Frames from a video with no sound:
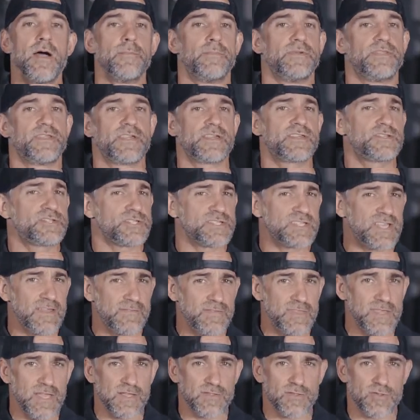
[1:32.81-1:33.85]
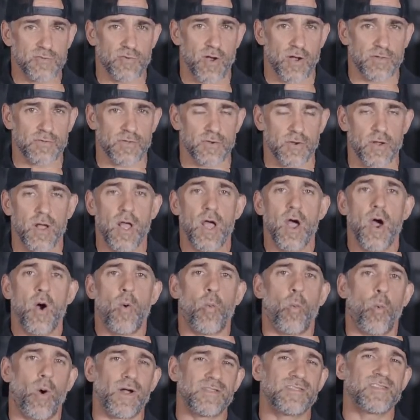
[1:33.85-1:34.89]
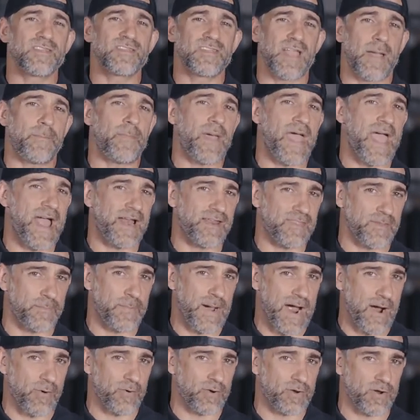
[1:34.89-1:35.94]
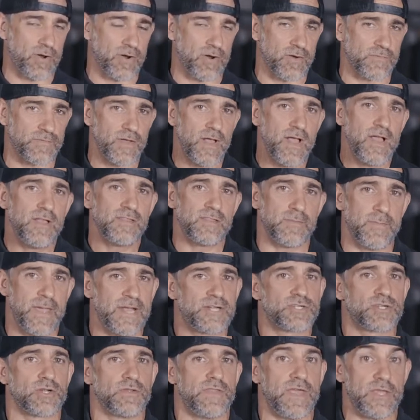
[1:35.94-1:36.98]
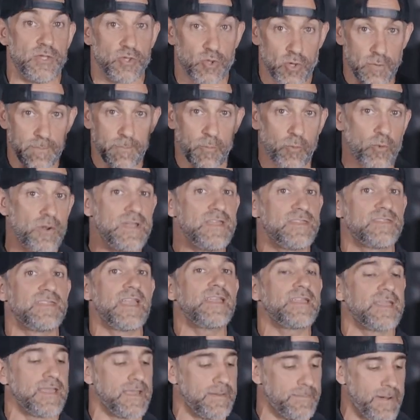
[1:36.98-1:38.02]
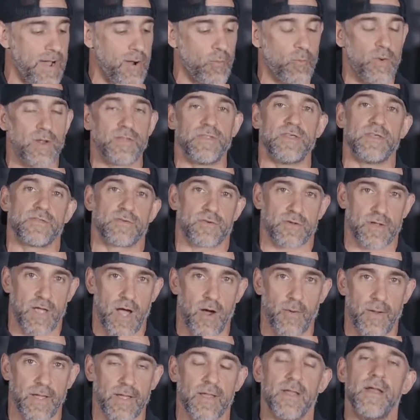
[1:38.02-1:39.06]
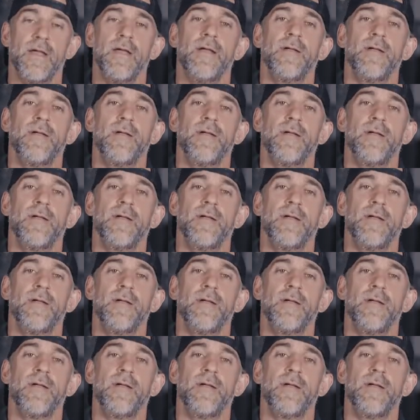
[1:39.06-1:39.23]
But this just gives the instructor one step ahead of the power curve to make sure that you're pre-thinking about where these are going.